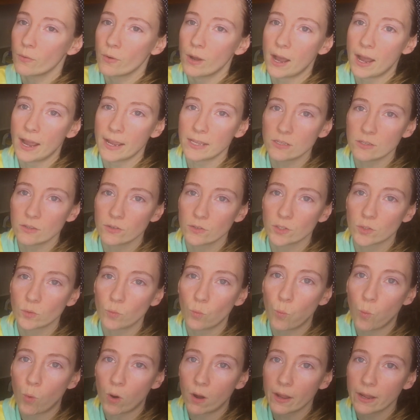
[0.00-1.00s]
I used
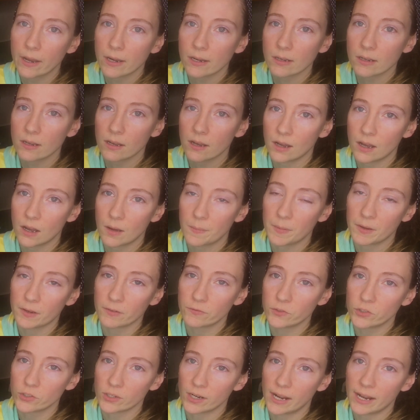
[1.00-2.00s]
1 cup of
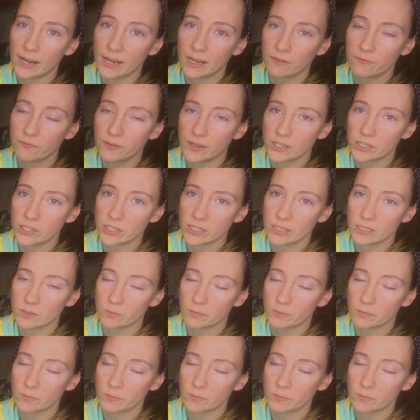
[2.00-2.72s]
dried veggies.